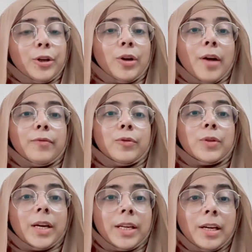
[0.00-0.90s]
you have to
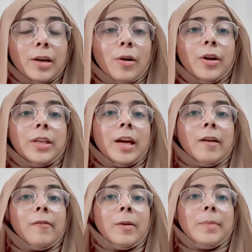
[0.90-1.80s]
study a lot, there
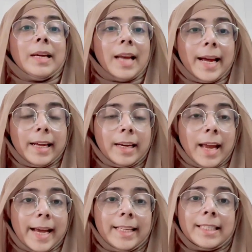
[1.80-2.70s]
will be
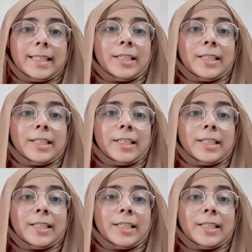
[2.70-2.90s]
night